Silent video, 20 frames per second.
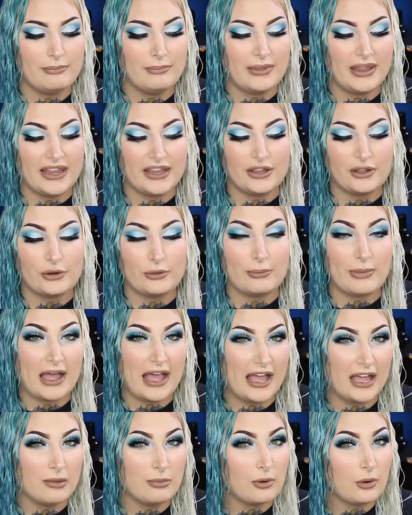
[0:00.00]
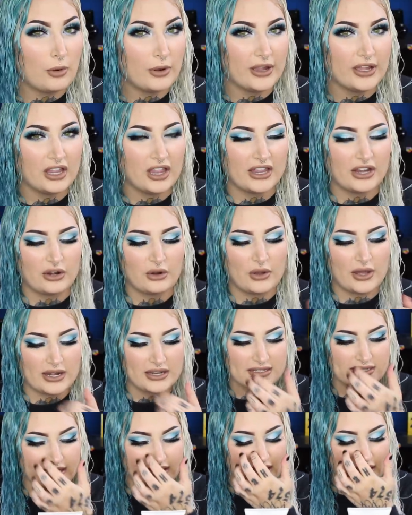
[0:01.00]
baobab oil, I don't know how
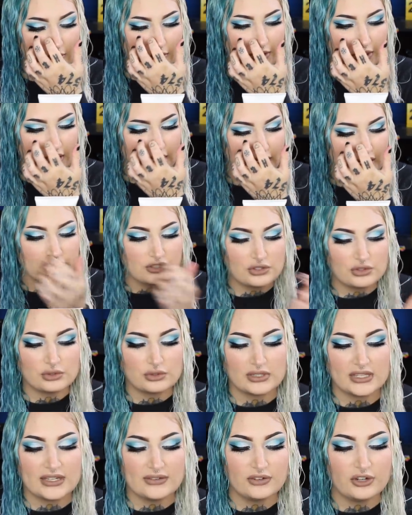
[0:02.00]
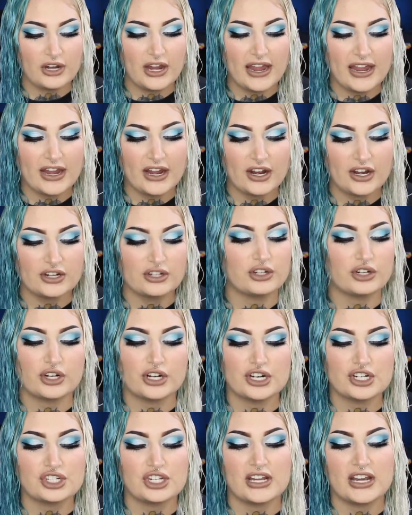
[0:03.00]
to say that word, to leave your hair
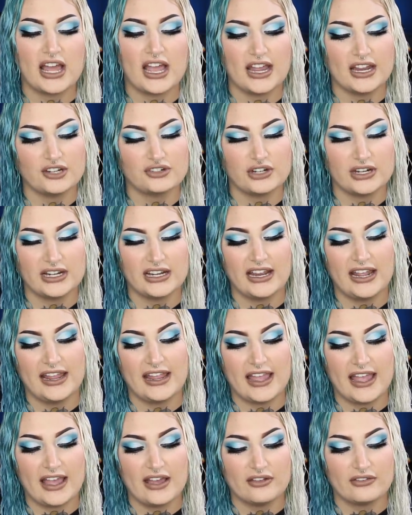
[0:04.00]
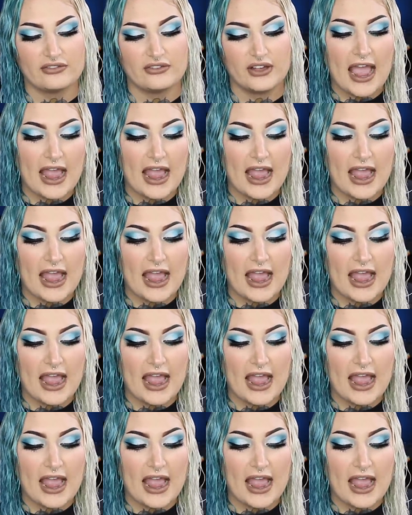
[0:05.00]
nourished and hydrated AF.